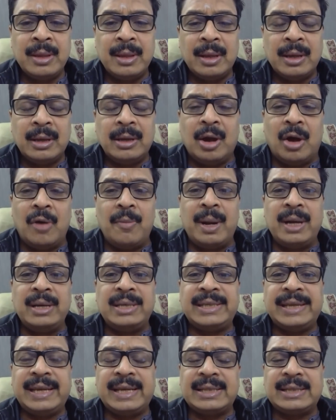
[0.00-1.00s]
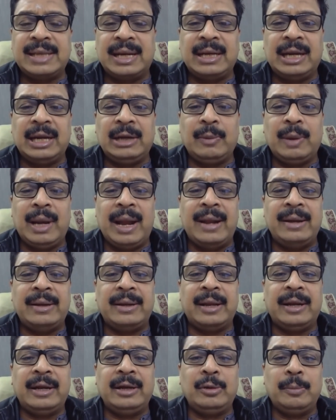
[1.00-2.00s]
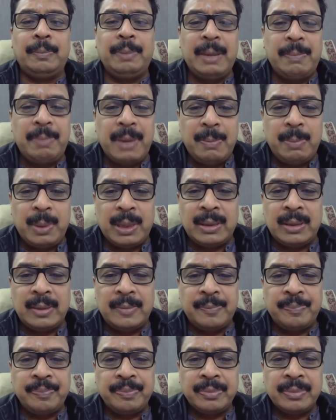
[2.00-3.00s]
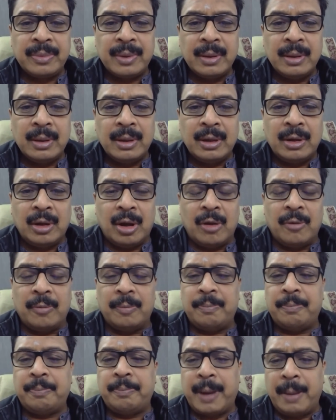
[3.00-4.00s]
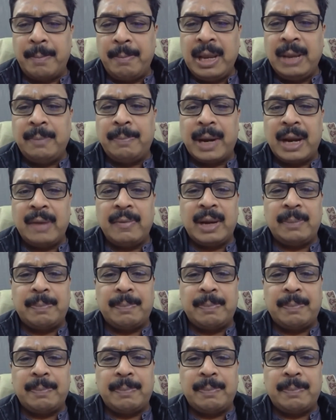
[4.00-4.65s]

Government says that it will enter into PPP. Now, public-private